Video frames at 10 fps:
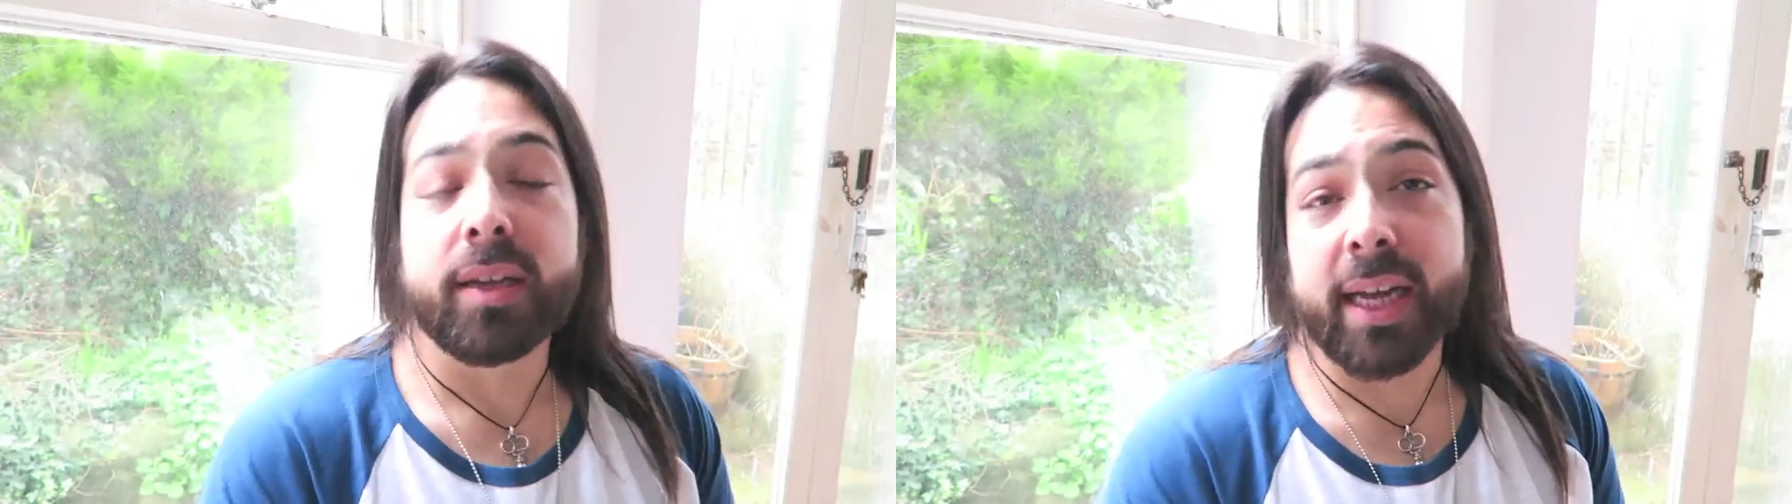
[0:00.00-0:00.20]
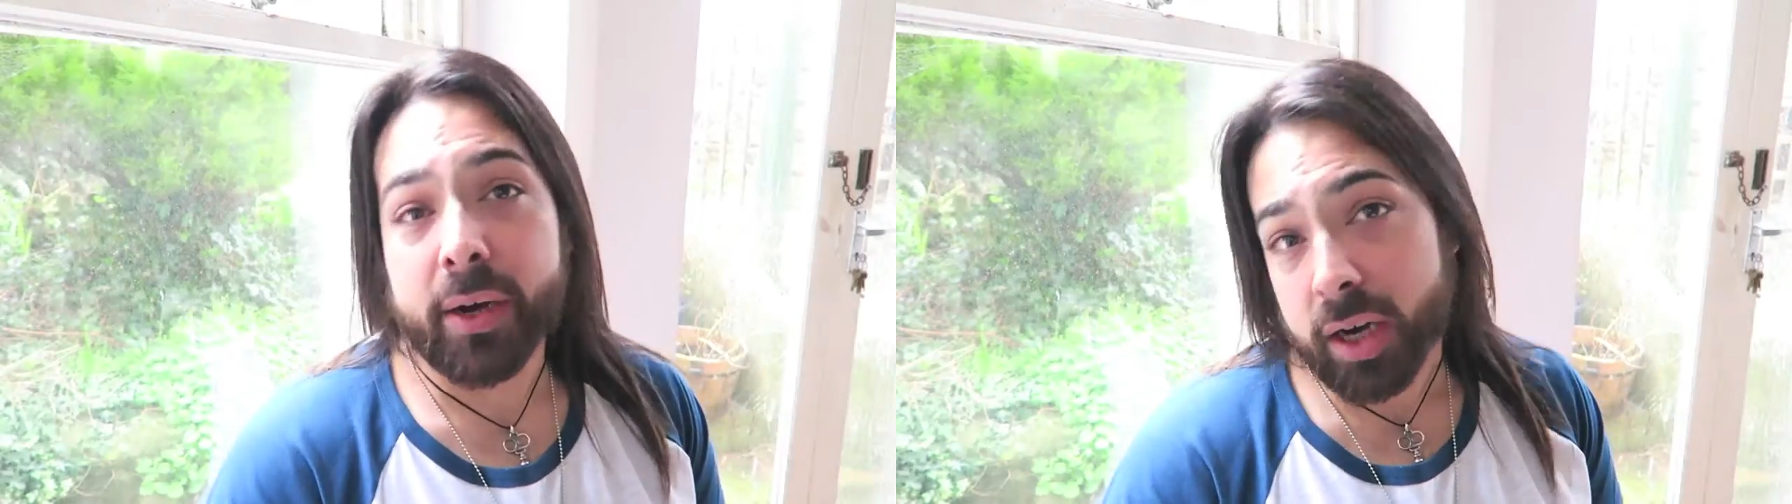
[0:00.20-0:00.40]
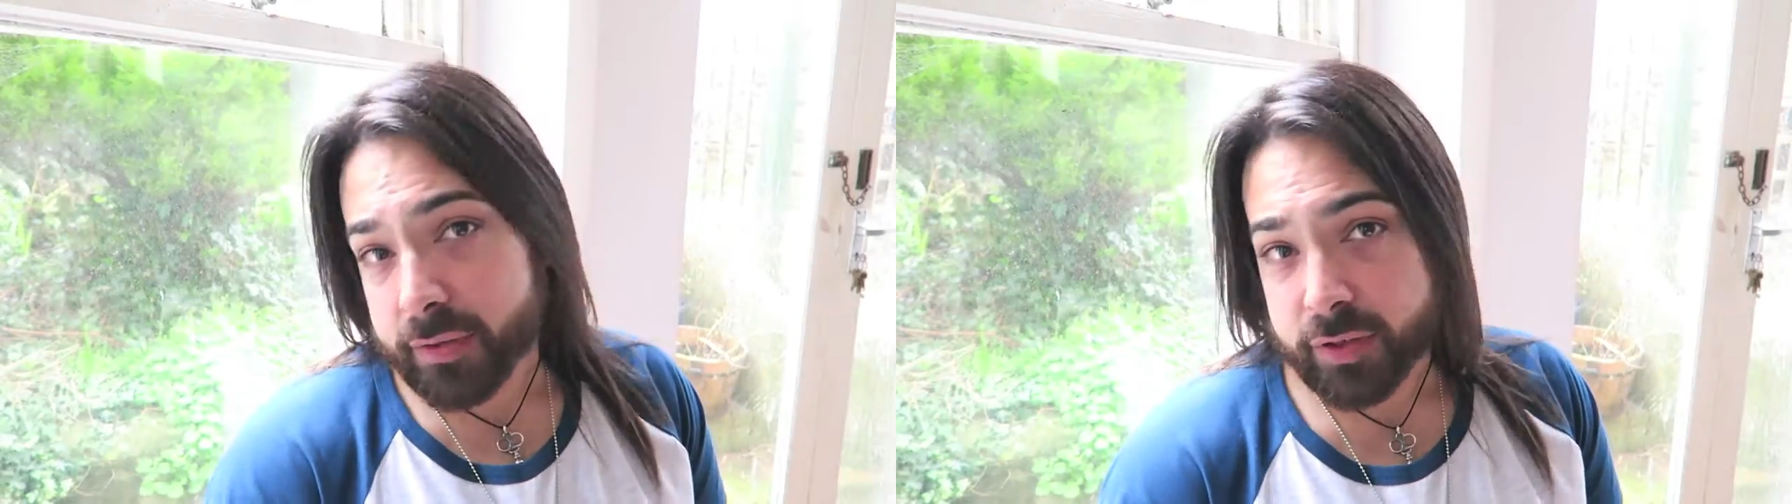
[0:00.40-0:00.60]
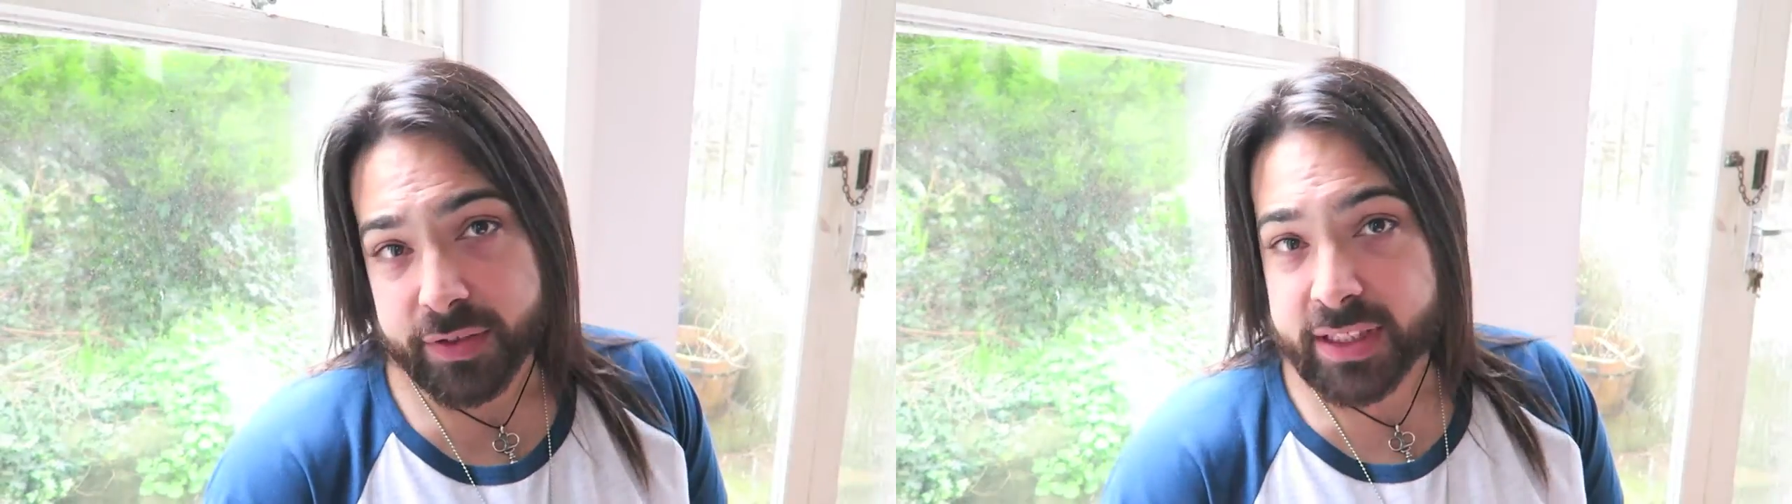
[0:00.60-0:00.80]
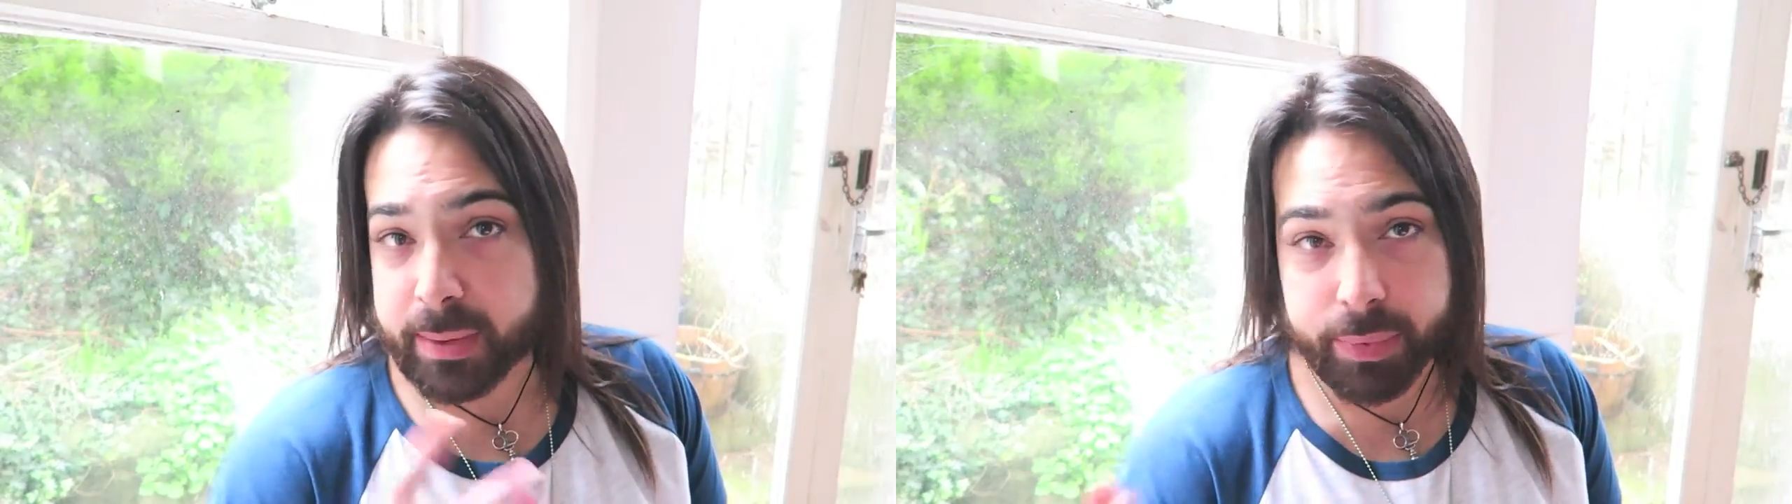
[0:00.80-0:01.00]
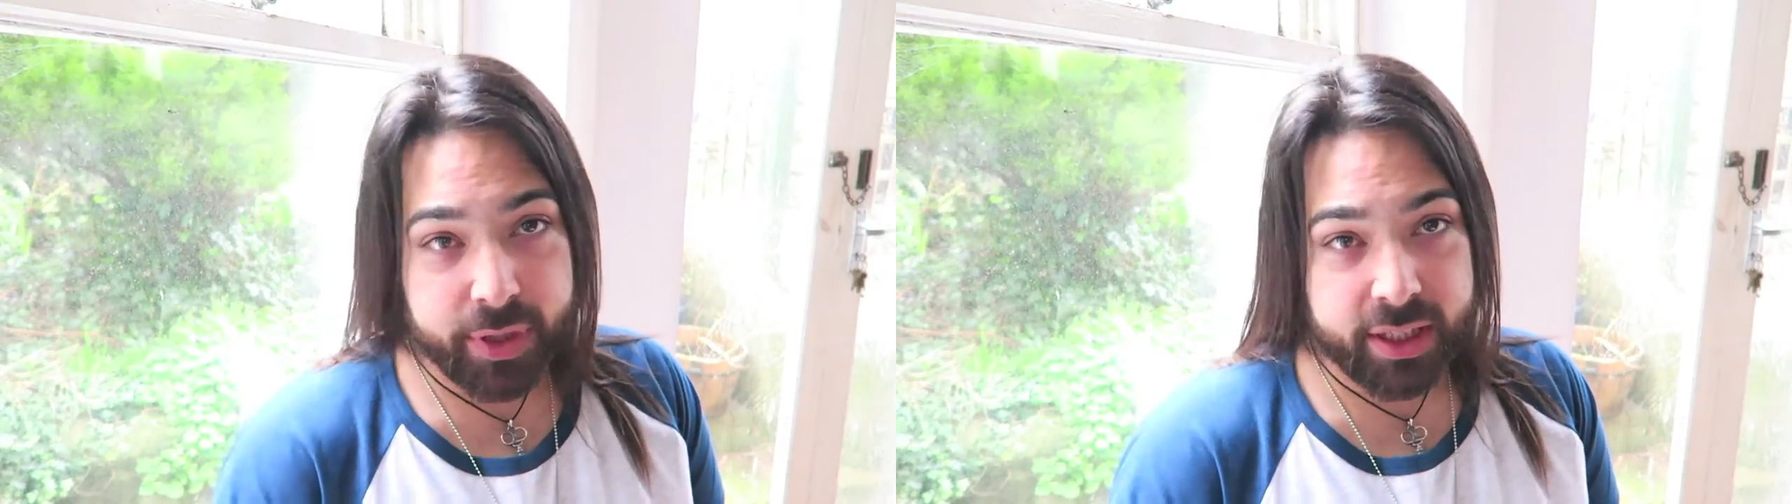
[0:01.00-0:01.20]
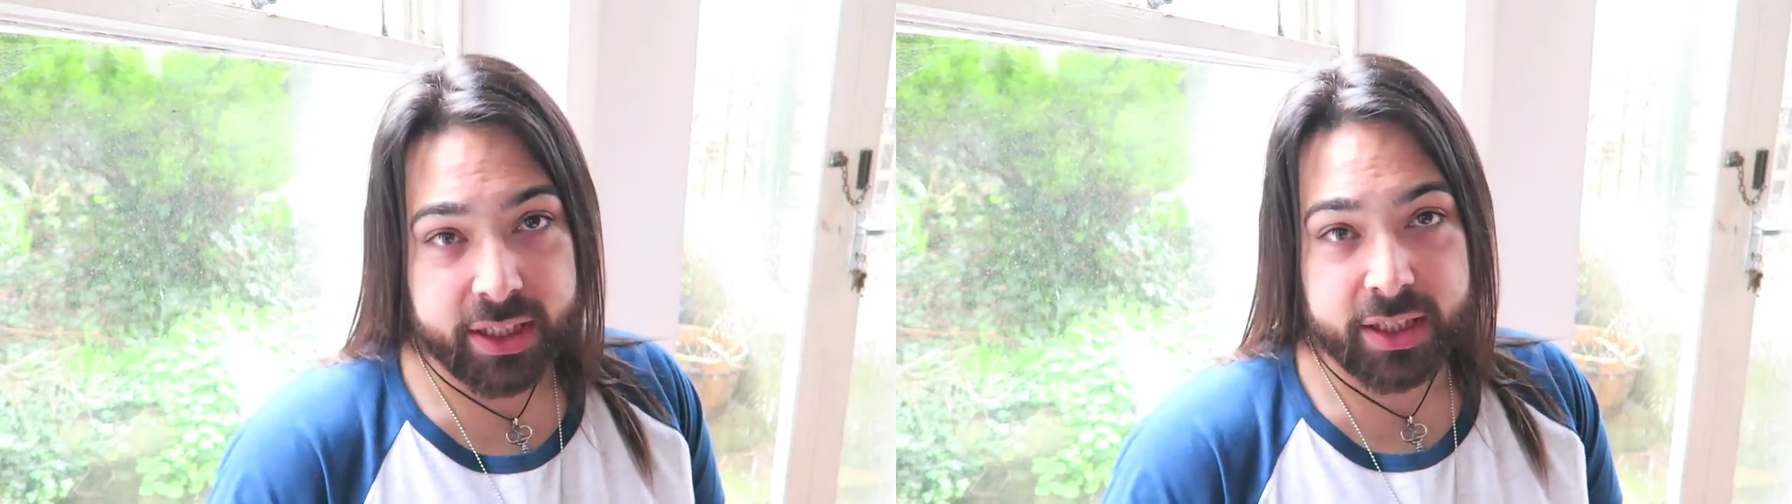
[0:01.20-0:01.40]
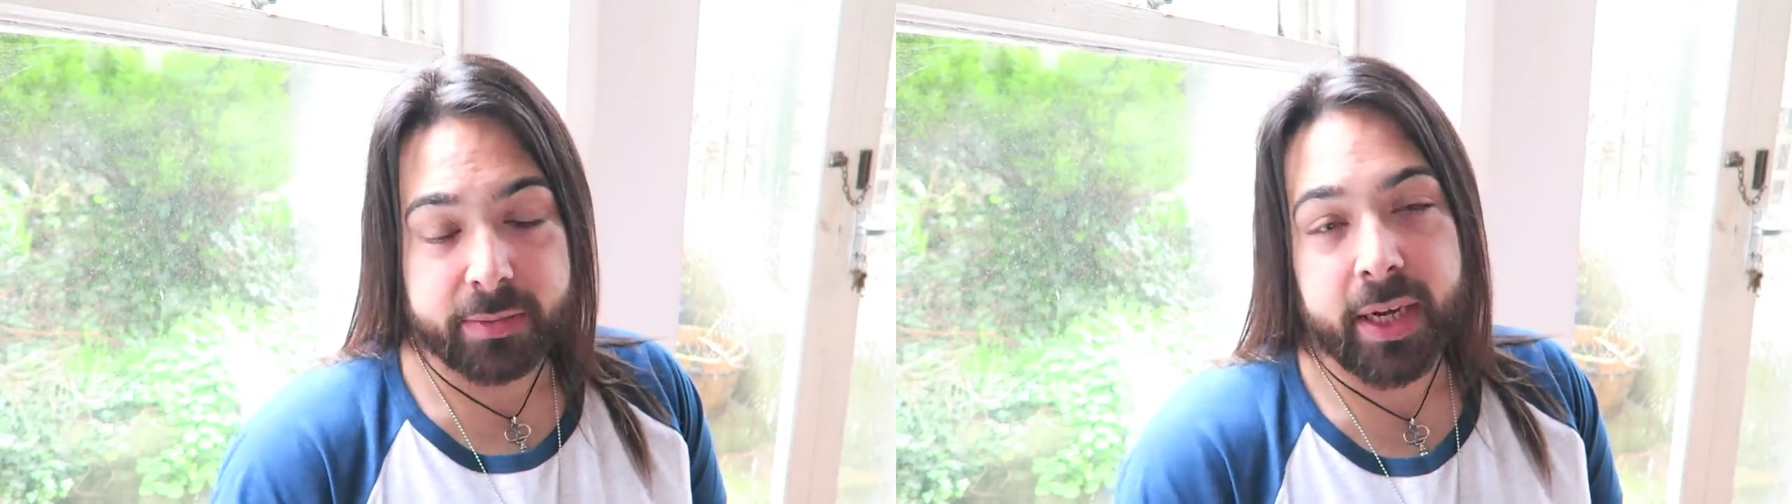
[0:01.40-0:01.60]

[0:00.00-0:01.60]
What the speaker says: Now, after I've shampooed and conditioned